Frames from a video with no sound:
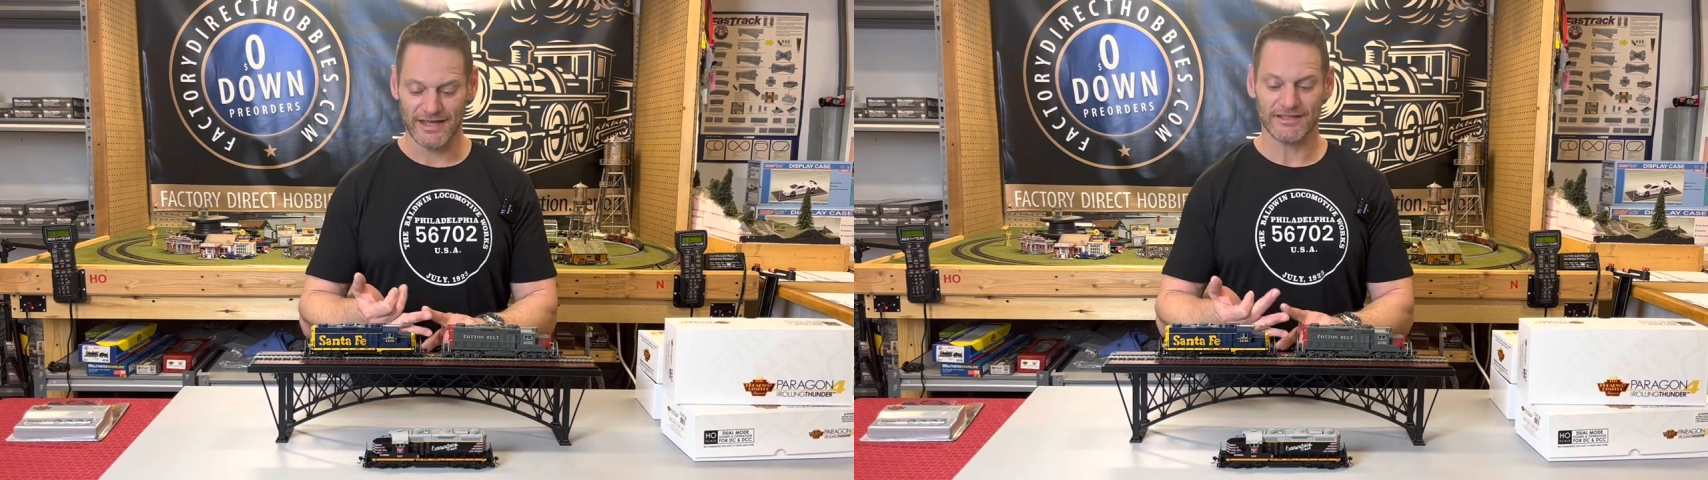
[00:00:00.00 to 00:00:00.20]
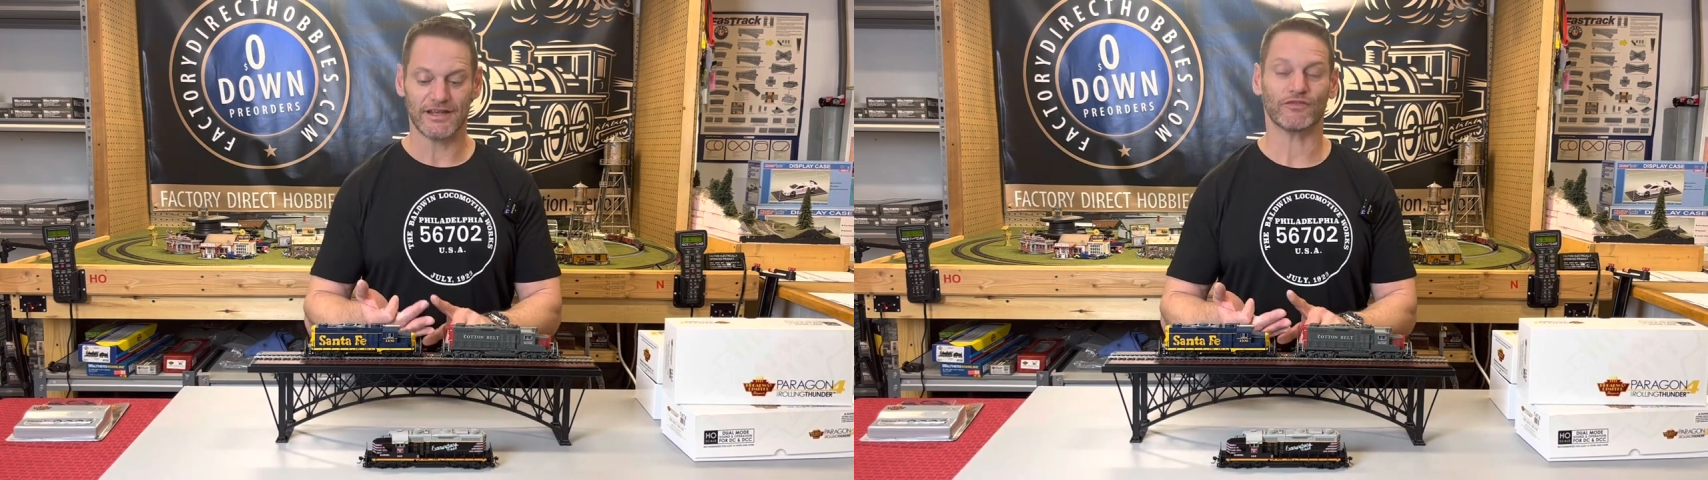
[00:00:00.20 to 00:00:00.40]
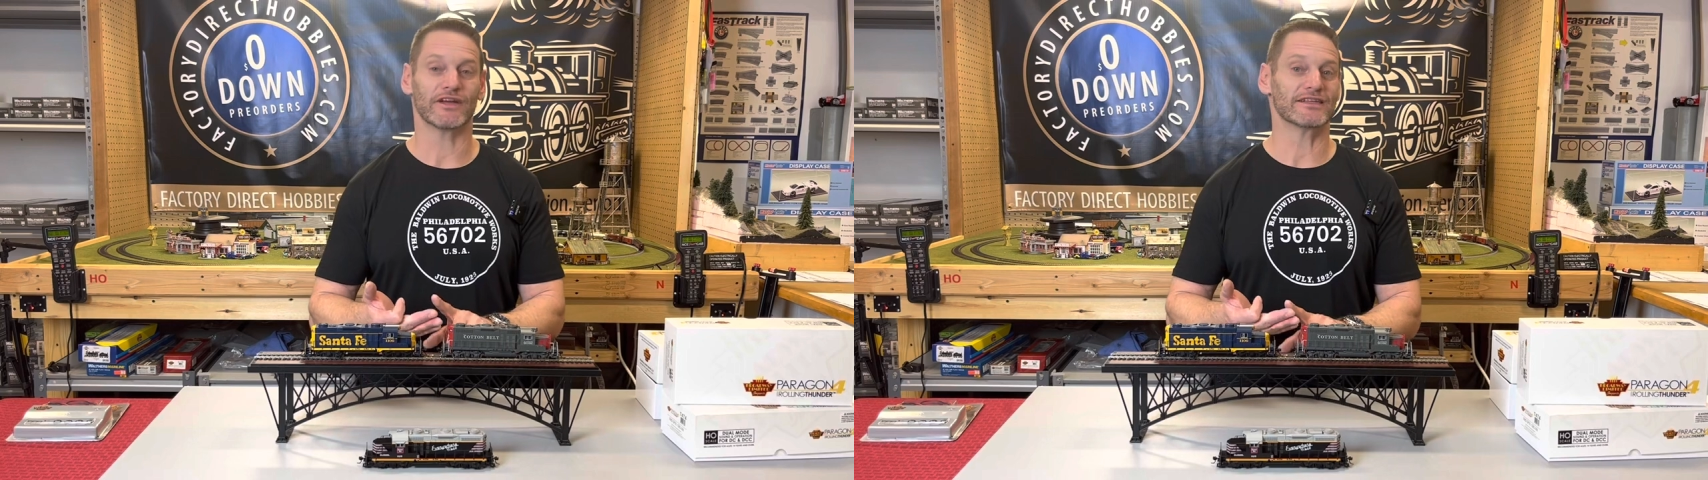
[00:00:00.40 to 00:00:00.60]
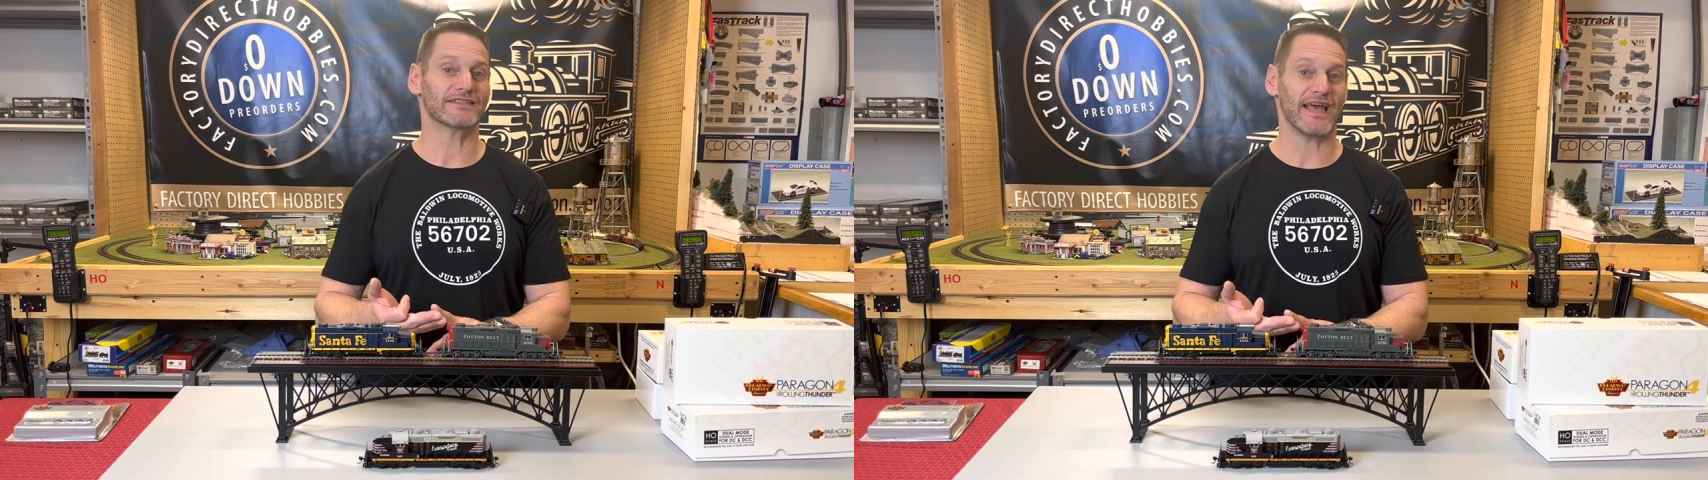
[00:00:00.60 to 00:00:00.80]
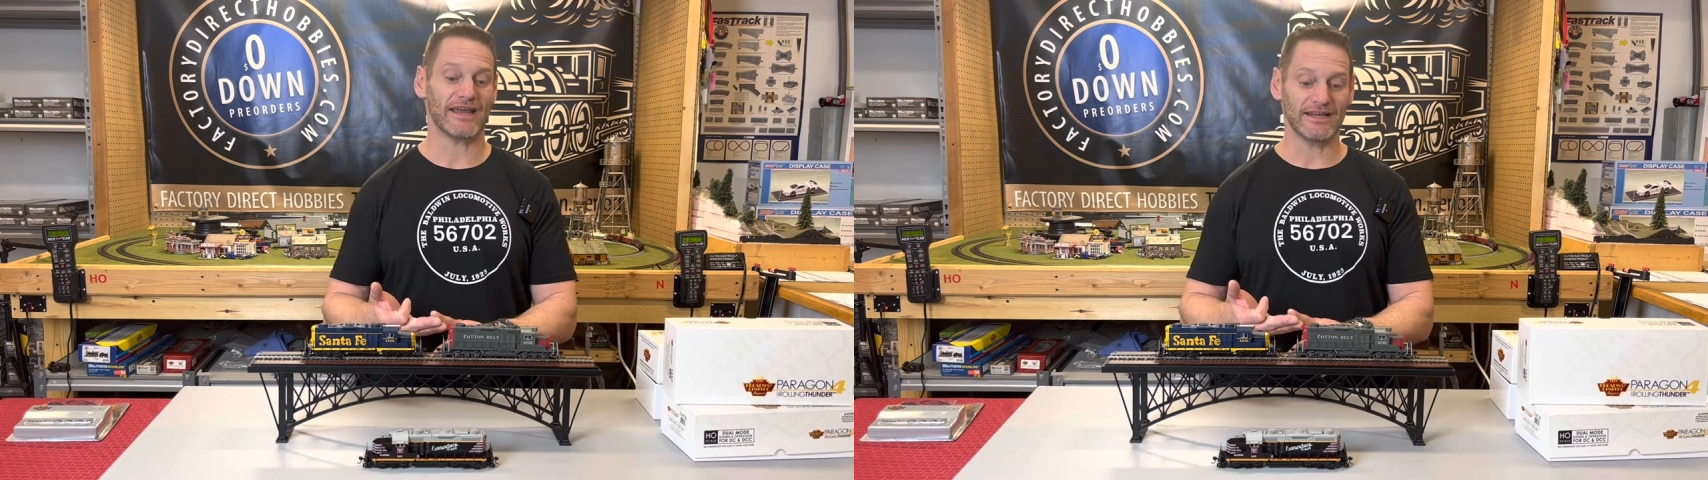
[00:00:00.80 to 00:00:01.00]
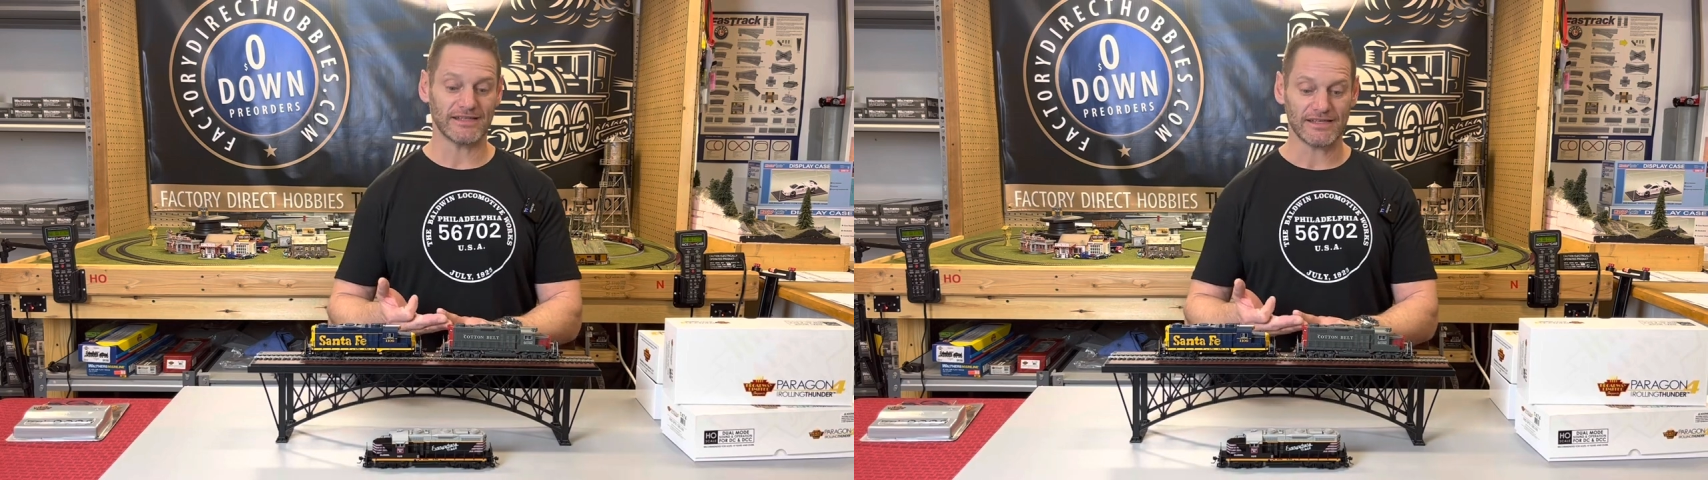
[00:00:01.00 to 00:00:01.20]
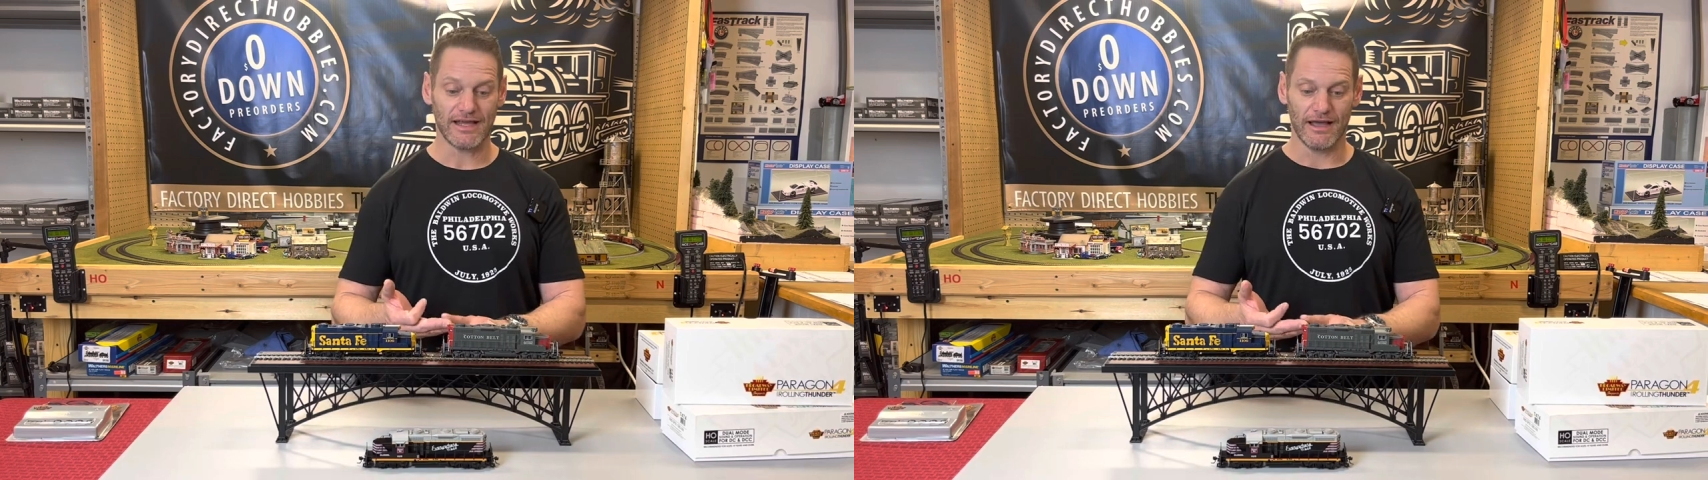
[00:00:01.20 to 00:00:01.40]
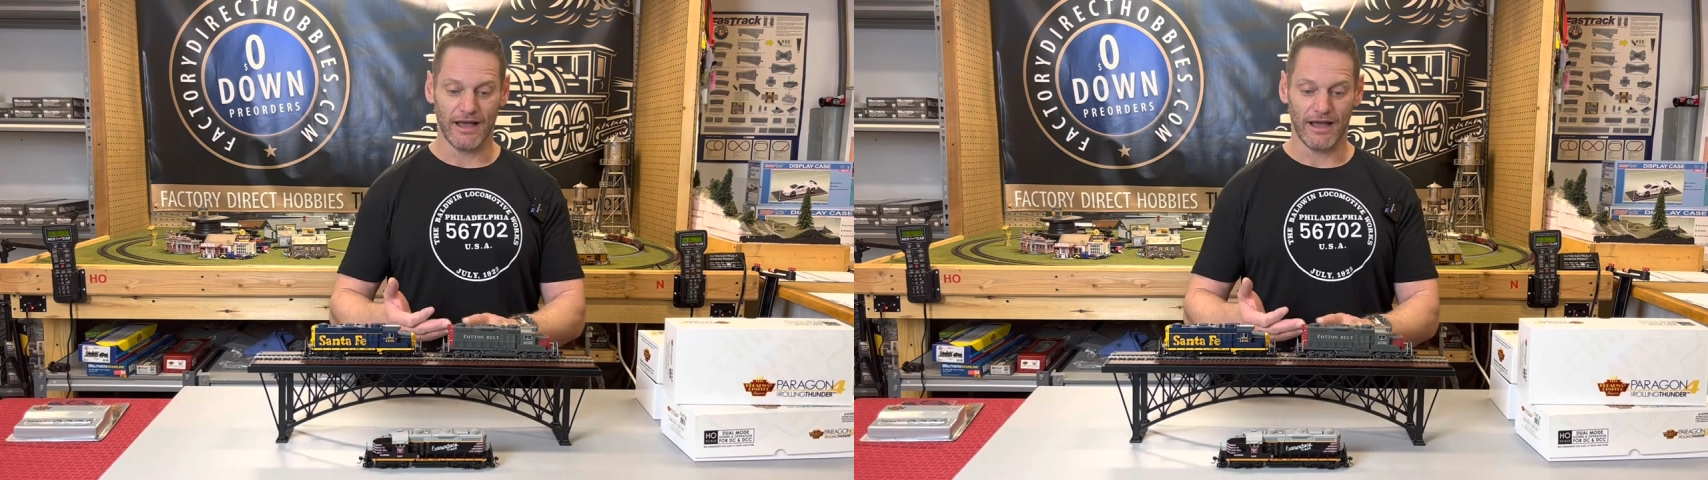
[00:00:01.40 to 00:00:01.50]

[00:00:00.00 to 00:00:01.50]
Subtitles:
different antennas,